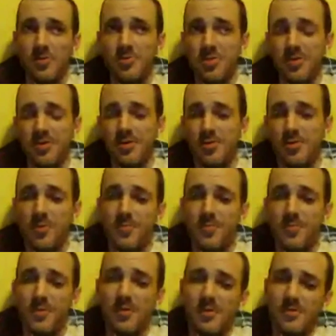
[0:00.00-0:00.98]
of Lucian
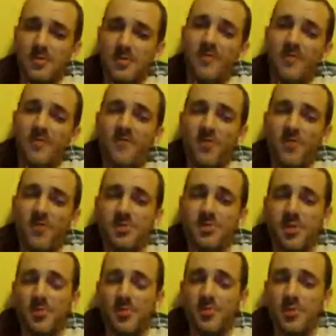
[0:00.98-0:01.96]
Agrippa, a 4th
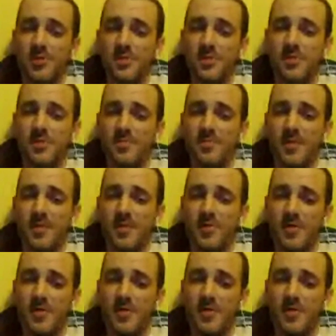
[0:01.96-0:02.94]
generation
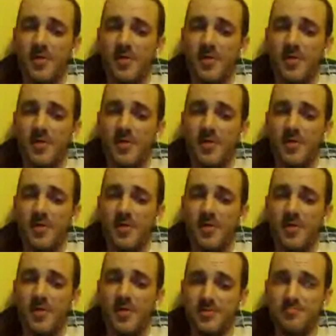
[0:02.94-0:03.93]
Malkavian who
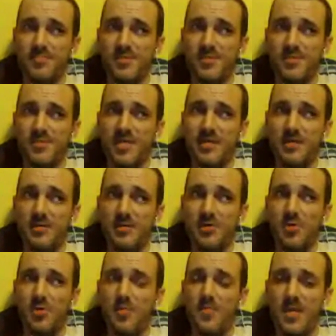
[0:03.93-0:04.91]
has
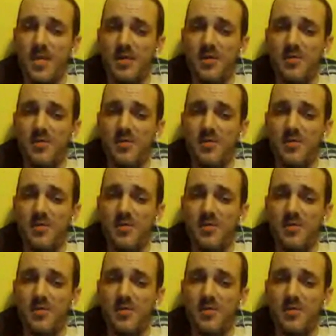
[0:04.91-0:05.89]
taken domain of the
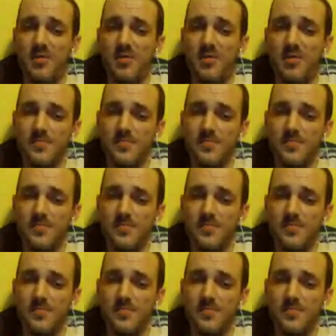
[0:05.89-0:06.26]
world.